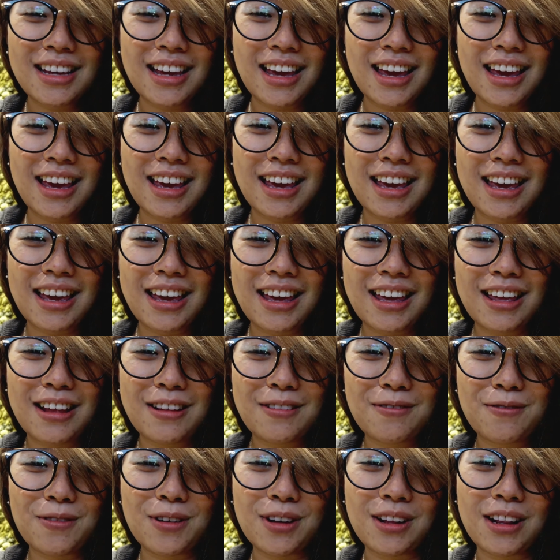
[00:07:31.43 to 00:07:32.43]
and
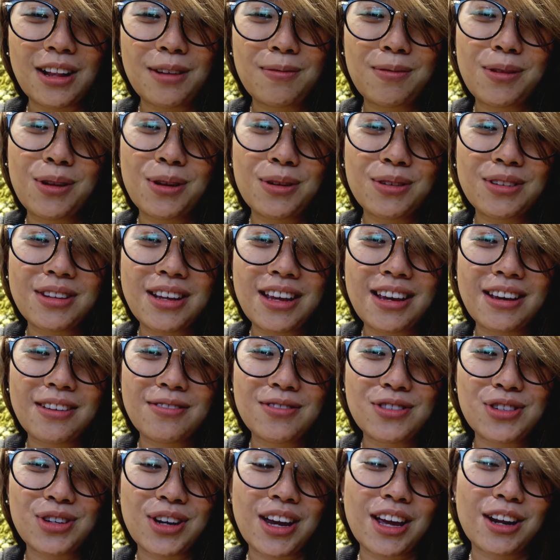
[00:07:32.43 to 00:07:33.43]
we'll upload them
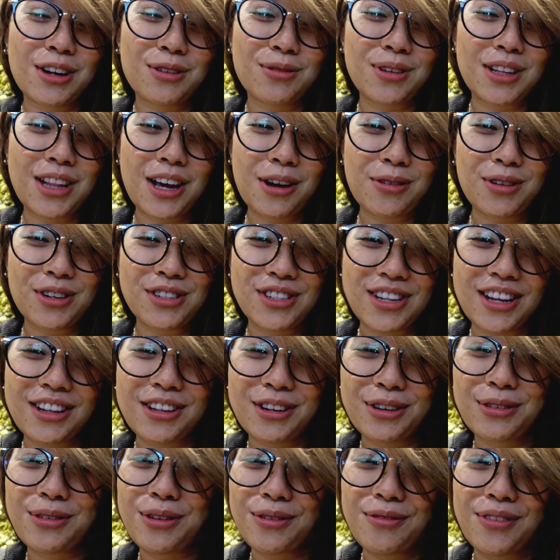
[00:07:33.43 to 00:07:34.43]
together with our
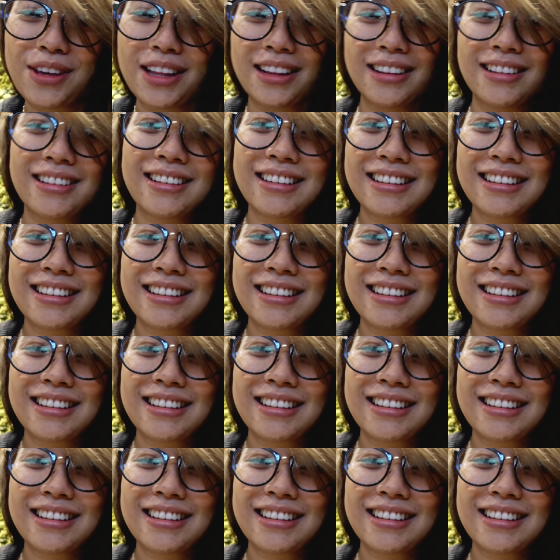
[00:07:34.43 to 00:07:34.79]
gender reveal.